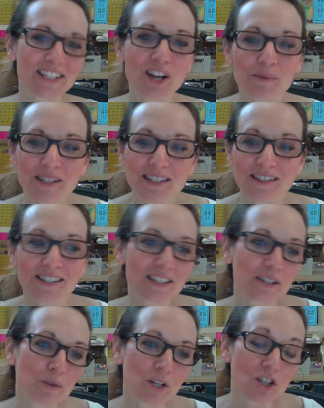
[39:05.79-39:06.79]
No, but
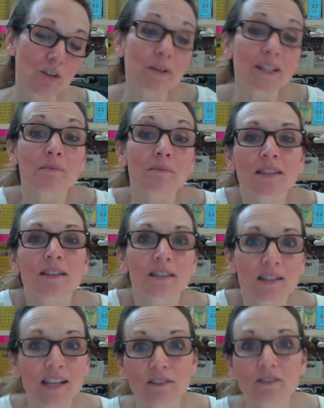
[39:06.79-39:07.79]
seriously, we should. But I mean,
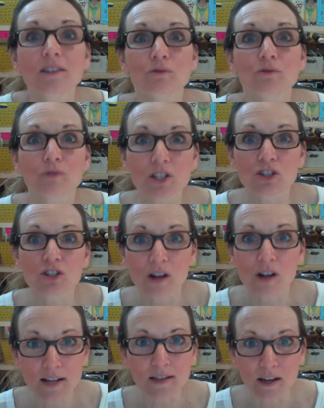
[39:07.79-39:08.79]
this is how you get original
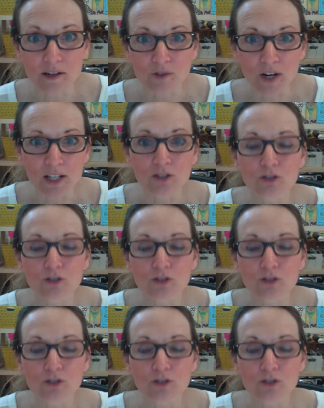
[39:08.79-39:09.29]
content, right?